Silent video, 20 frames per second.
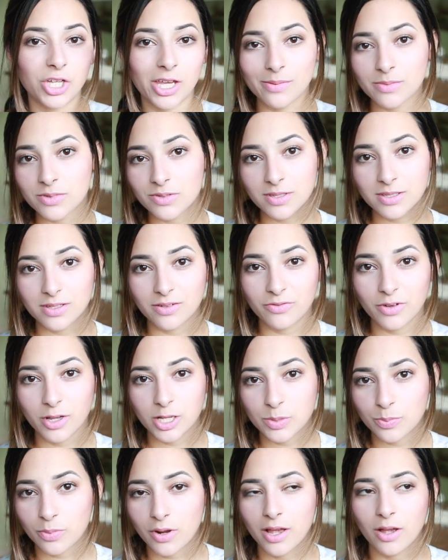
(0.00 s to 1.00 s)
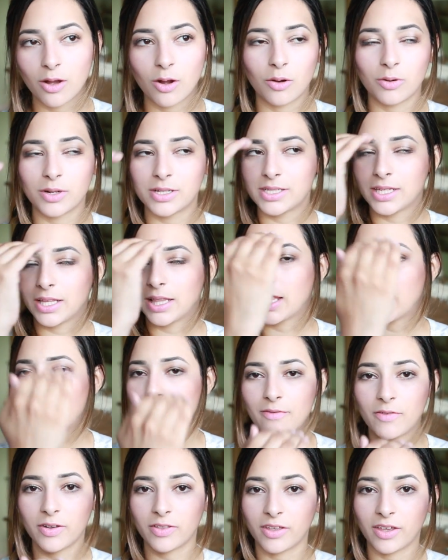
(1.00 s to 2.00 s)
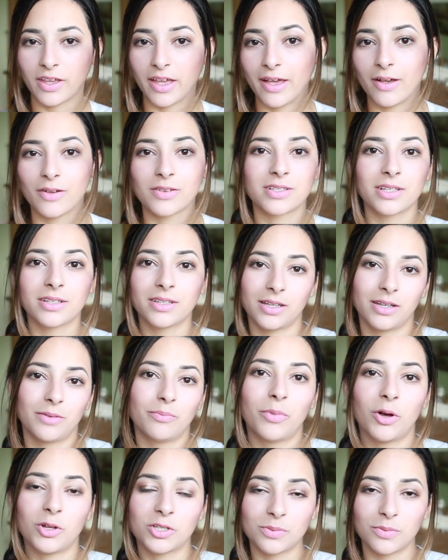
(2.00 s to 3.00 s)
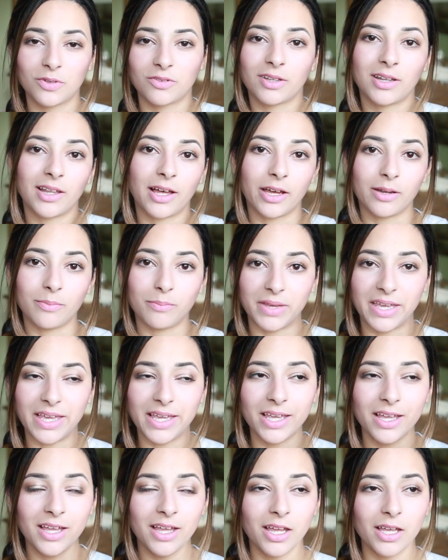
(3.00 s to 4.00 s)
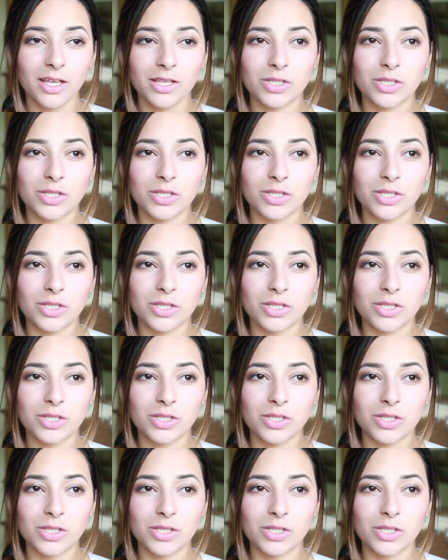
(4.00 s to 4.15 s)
James was the first priority, then everything else, and then bottom of the line, me.